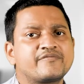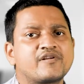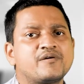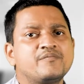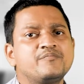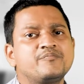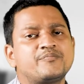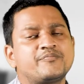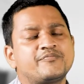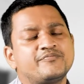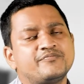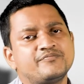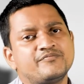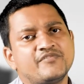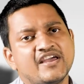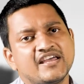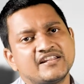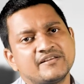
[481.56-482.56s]
from
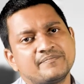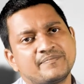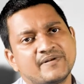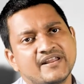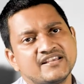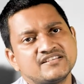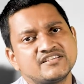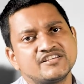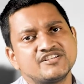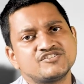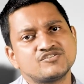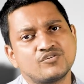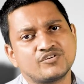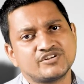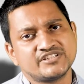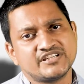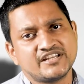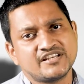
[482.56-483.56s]
where the place it is
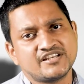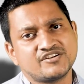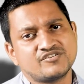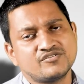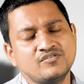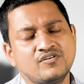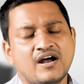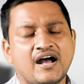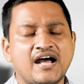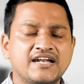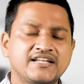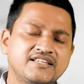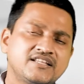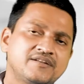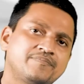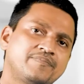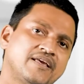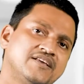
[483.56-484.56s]
originated to
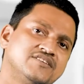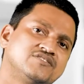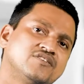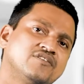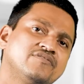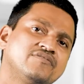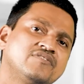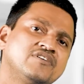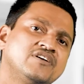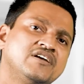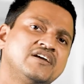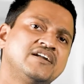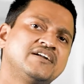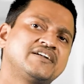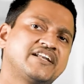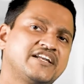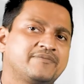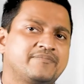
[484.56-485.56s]
another place of
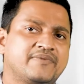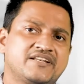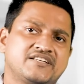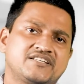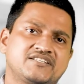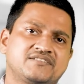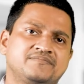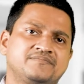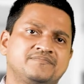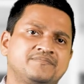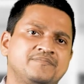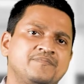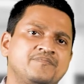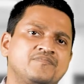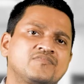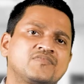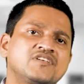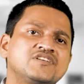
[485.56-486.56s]
treatment.
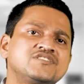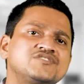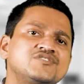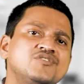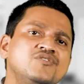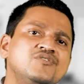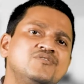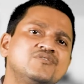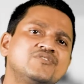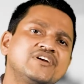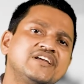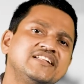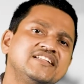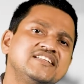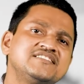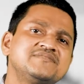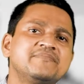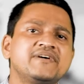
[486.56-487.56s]
So in
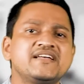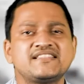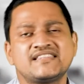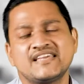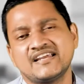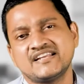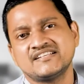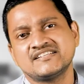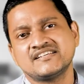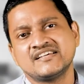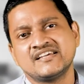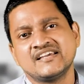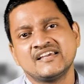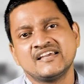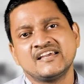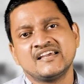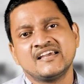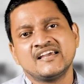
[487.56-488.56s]
this method,
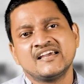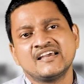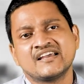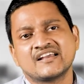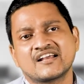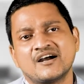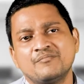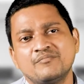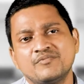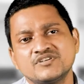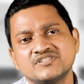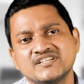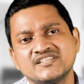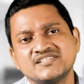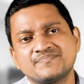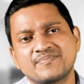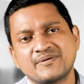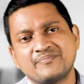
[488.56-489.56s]
compost
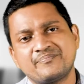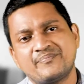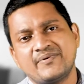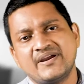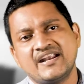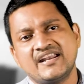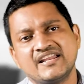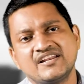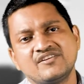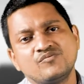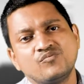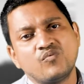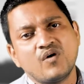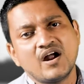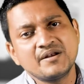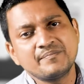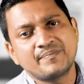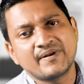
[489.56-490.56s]
is prepared in
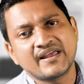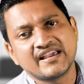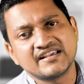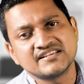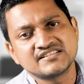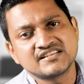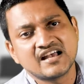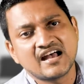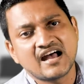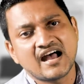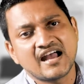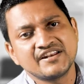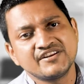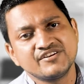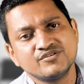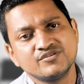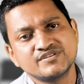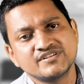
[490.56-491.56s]
one place
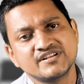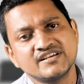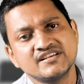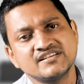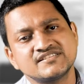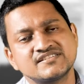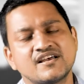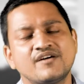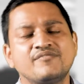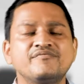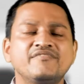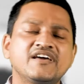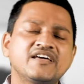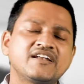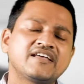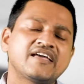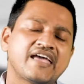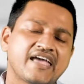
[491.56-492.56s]
and used
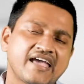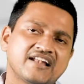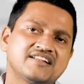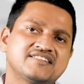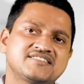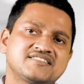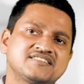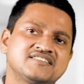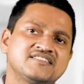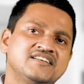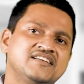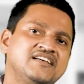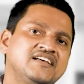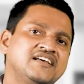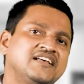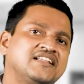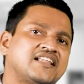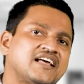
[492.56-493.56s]
somewhere else.
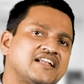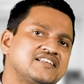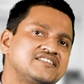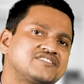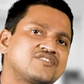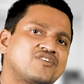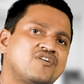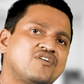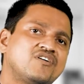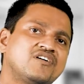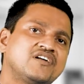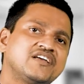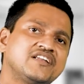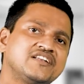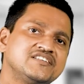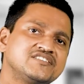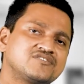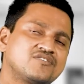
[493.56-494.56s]
It is called
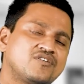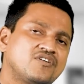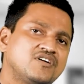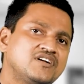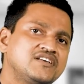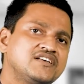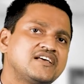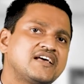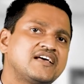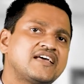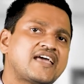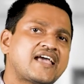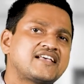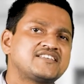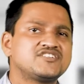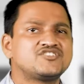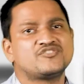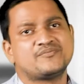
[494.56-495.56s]

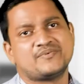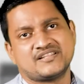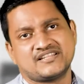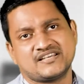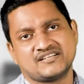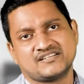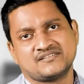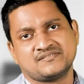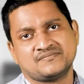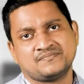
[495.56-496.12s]
ex situ method.